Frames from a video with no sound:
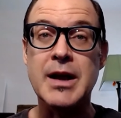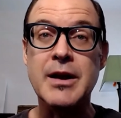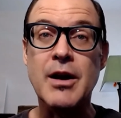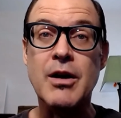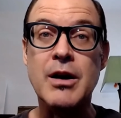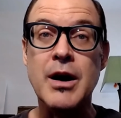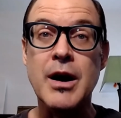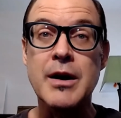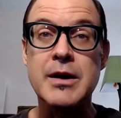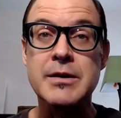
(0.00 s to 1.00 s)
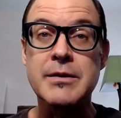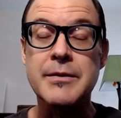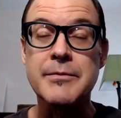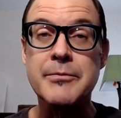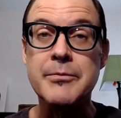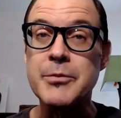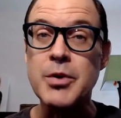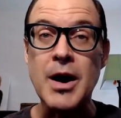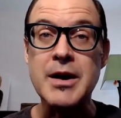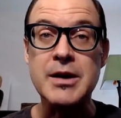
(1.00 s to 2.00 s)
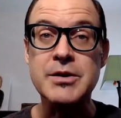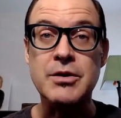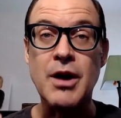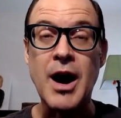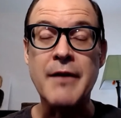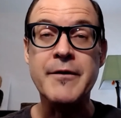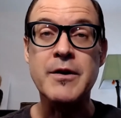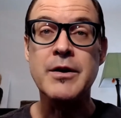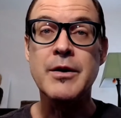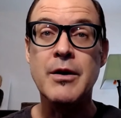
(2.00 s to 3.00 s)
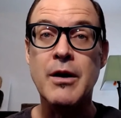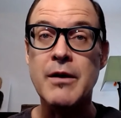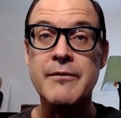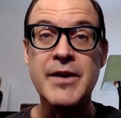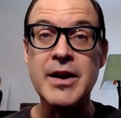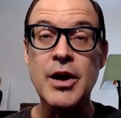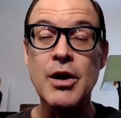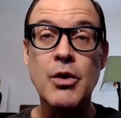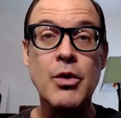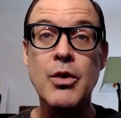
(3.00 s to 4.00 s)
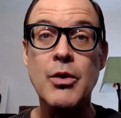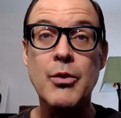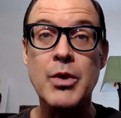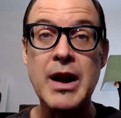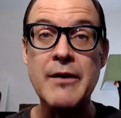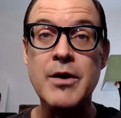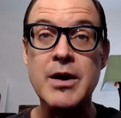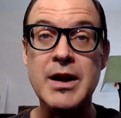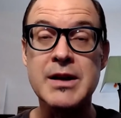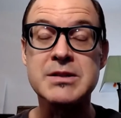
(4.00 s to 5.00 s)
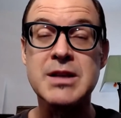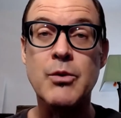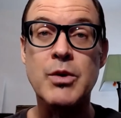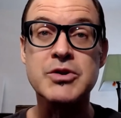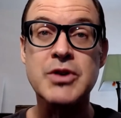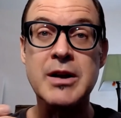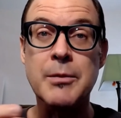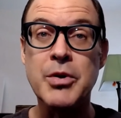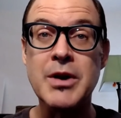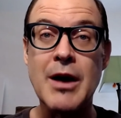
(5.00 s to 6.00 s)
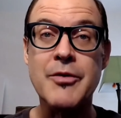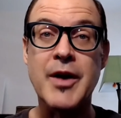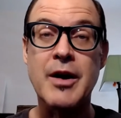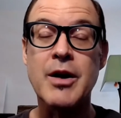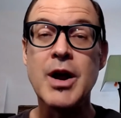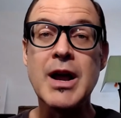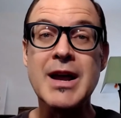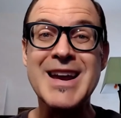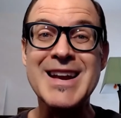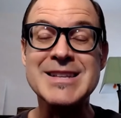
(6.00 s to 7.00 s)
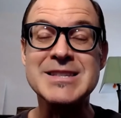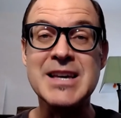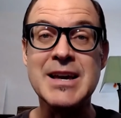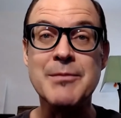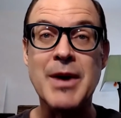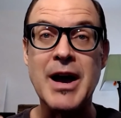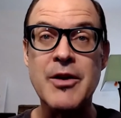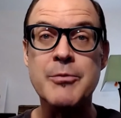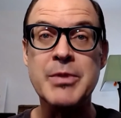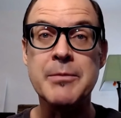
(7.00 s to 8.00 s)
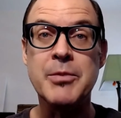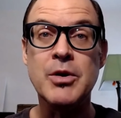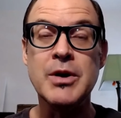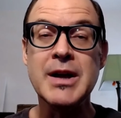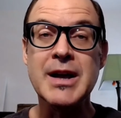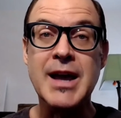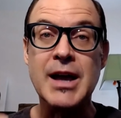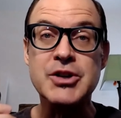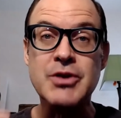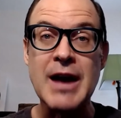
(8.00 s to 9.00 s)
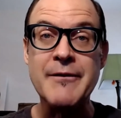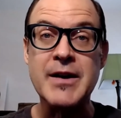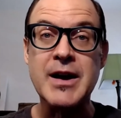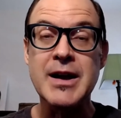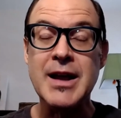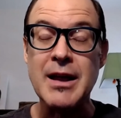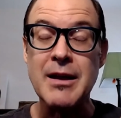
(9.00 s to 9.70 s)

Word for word: Getting our product or offer, our video, whatever it is that we're trying to put out there, get it seen by other people, get traffic.